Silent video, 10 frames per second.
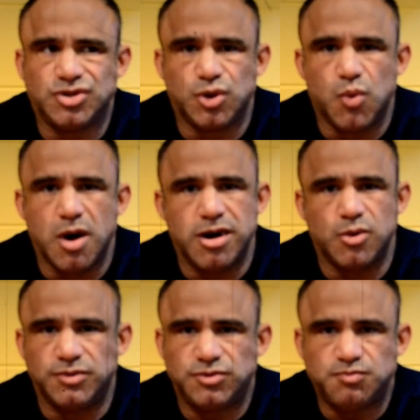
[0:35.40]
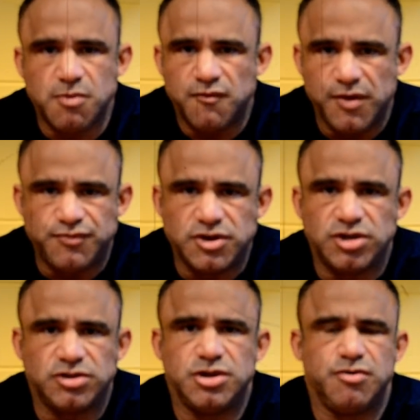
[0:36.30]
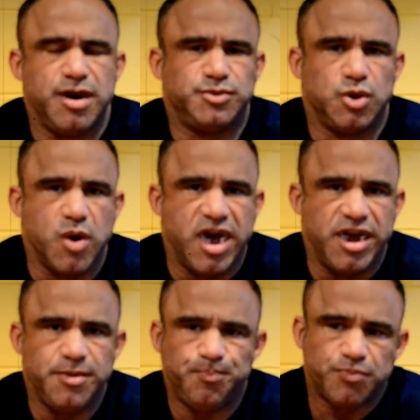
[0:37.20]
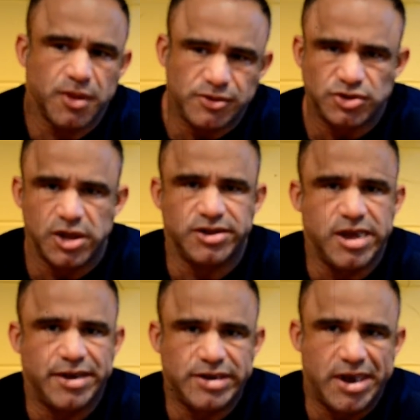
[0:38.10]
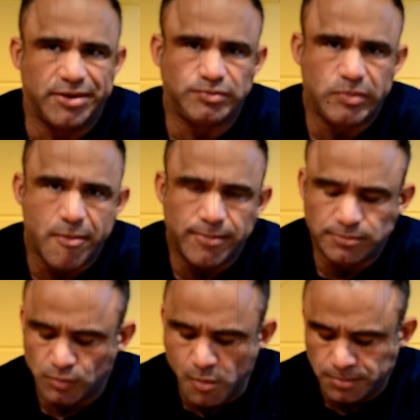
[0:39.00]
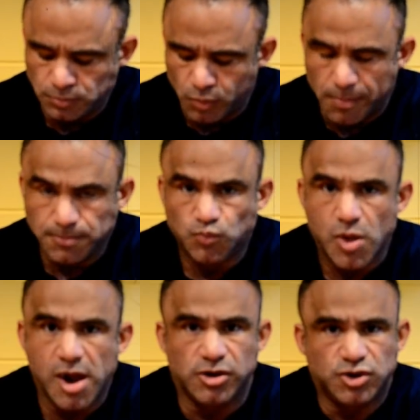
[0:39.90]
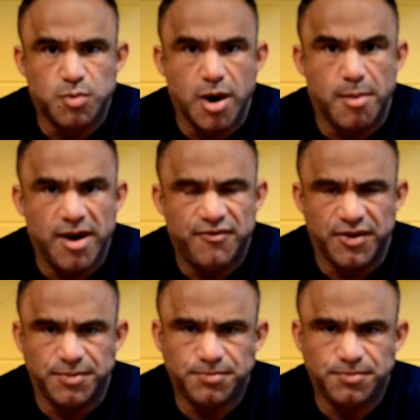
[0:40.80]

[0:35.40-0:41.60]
of water with 50, 60 grams of whey, slug that down, and a small muffin,